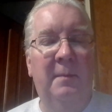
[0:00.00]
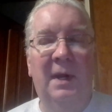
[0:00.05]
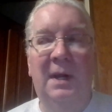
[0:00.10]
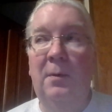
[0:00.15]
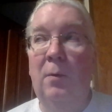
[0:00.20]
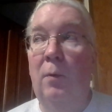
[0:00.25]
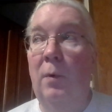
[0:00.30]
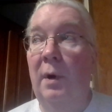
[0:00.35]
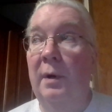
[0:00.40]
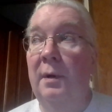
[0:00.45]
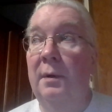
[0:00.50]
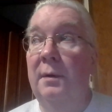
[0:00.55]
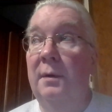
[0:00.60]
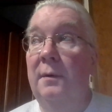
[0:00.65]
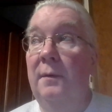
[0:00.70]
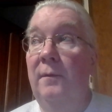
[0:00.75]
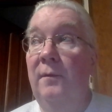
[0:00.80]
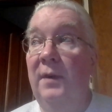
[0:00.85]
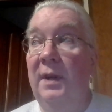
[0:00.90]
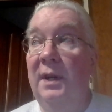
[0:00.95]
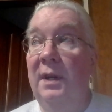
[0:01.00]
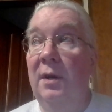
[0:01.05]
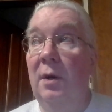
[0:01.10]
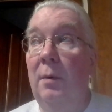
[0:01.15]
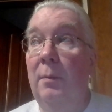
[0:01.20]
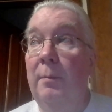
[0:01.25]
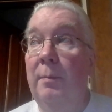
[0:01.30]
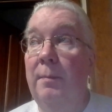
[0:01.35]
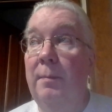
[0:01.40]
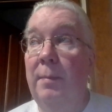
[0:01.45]
to make one
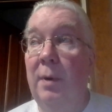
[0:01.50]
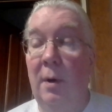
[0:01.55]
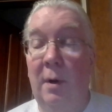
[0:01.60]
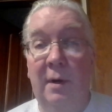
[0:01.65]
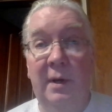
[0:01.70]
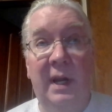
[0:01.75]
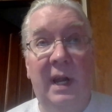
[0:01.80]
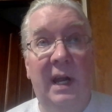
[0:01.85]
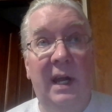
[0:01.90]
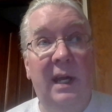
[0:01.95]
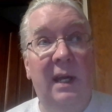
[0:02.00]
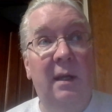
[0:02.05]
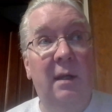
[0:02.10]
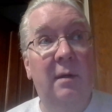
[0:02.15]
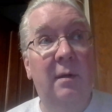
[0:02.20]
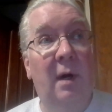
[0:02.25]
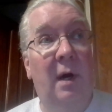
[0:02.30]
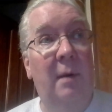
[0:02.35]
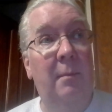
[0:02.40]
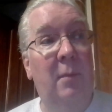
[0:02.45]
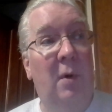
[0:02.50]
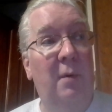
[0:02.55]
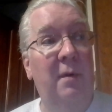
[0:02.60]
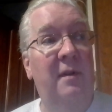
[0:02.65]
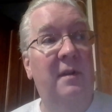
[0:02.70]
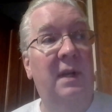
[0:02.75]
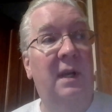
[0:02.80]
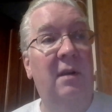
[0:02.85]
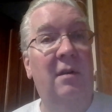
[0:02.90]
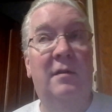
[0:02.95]
video per day on
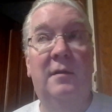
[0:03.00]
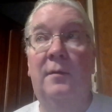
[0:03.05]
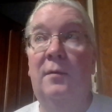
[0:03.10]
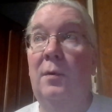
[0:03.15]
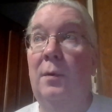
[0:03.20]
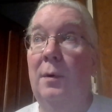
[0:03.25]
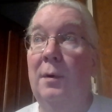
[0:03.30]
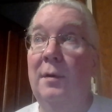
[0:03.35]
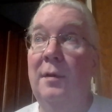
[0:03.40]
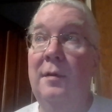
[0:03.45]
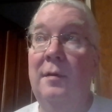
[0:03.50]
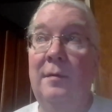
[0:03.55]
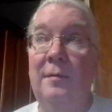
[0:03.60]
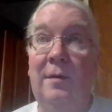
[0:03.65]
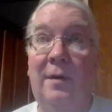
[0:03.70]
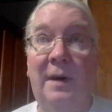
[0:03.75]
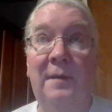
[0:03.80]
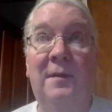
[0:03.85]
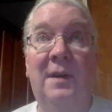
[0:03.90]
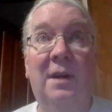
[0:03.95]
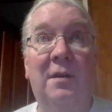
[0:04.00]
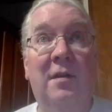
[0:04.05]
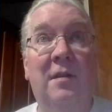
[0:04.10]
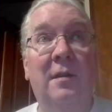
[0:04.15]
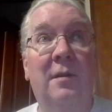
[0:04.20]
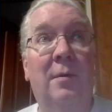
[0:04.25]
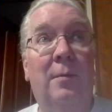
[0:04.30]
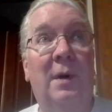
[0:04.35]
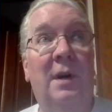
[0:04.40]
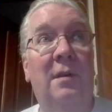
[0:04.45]
most days. Of course, life gets
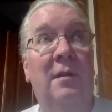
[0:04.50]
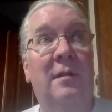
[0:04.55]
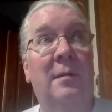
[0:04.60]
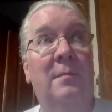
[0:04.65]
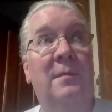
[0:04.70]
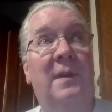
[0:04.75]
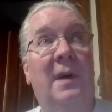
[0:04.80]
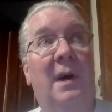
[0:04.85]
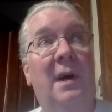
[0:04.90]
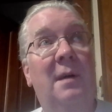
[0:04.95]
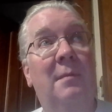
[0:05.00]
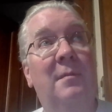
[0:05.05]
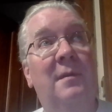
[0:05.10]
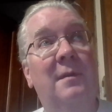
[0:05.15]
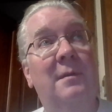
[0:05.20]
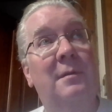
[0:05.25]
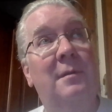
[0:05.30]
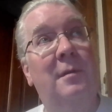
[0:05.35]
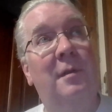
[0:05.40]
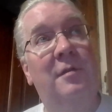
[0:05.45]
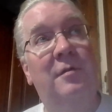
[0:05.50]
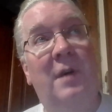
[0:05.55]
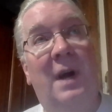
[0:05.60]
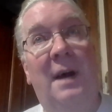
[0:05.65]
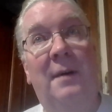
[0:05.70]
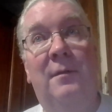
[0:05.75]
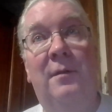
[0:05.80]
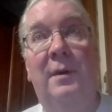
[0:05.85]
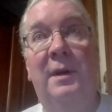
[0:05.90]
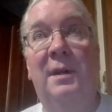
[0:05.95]
in the way sometimes, and there's
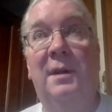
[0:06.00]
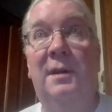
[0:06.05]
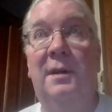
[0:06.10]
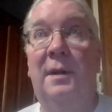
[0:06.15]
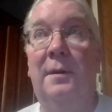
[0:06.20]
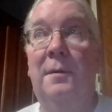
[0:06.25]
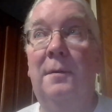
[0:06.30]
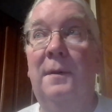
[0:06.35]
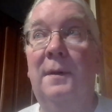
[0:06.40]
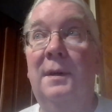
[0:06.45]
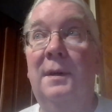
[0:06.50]
traveling and other